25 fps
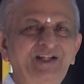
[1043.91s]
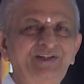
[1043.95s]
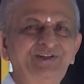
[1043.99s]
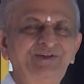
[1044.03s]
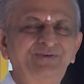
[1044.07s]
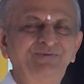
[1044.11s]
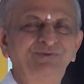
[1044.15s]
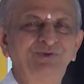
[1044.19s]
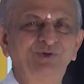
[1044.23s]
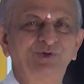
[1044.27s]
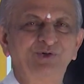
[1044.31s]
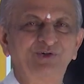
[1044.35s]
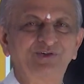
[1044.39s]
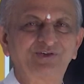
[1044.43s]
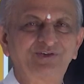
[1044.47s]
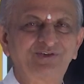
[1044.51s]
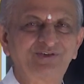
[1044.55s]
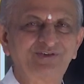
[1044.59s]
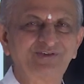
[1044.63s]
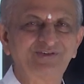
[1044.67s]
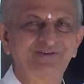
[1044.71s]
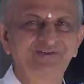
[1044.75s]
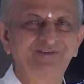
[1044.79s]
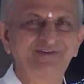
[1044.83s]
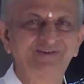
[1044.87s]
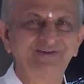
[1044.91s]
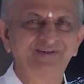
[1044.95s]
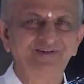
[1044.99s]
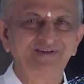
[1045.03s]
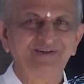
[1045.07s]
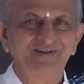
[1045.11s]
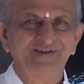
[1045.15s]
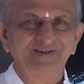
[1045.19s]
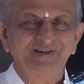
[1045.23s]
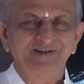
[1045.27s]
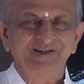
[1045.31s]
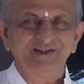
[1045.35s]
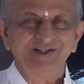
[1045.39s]
also floats.
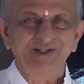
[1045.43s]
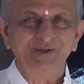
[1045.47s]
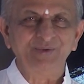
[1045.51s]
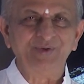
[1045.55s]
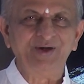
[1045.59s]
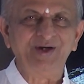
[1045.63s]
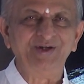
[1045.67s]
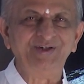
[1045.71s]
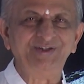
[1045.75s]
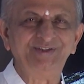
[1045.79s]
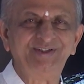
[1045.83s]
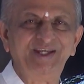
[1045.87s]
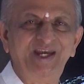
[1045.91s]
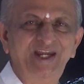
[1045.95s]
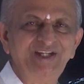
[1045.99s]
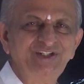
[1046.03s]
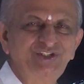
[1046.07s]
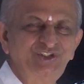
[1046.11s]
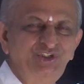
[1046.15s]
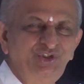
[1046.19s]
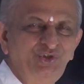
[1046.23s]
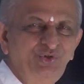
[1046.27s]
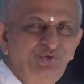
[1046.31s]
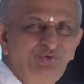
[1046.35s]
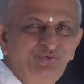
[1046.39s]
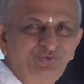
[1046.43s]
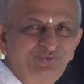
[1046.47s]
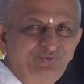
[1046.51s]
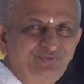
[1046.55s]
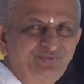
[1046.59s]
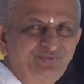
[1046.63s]
You want to catch you.